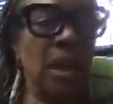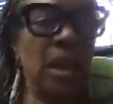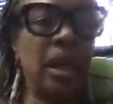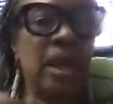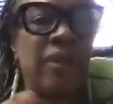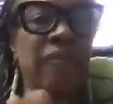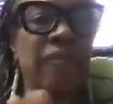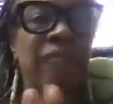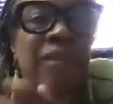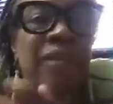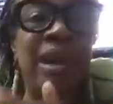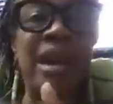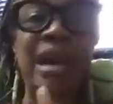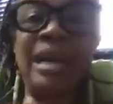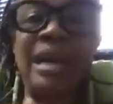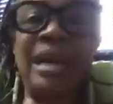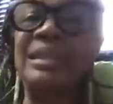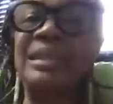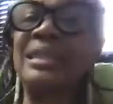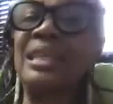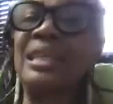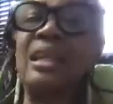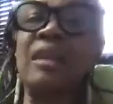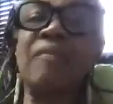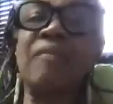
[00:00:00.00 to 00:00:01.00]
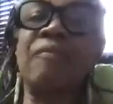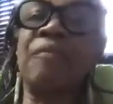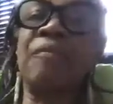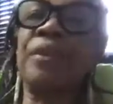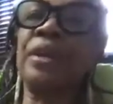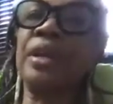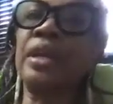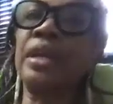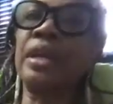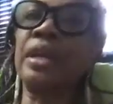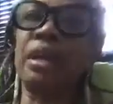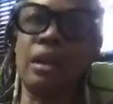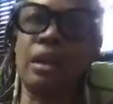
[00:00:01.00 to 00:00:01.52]
If I did a
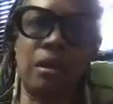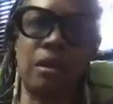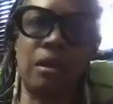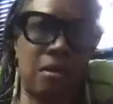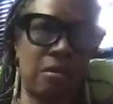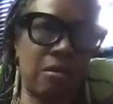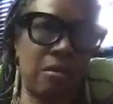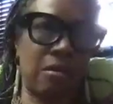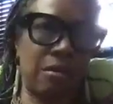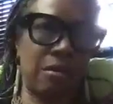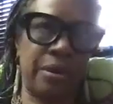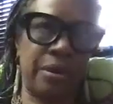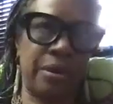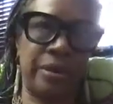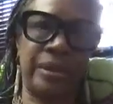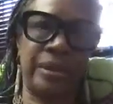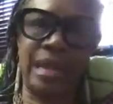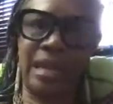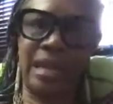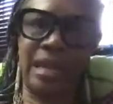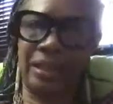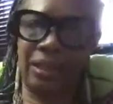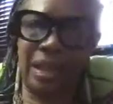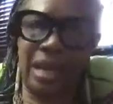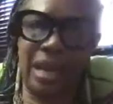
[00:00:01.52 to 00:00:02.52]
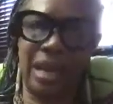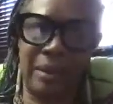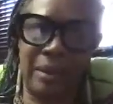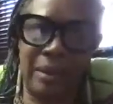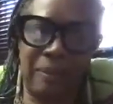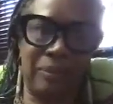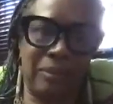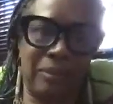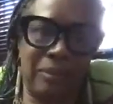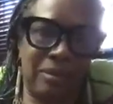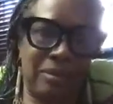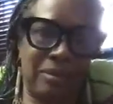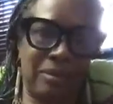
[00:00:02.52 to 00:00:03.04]
video on that
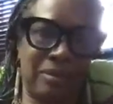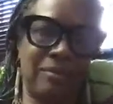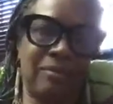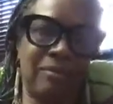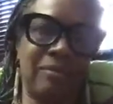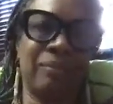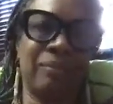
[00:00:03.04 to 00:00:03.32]
chapter,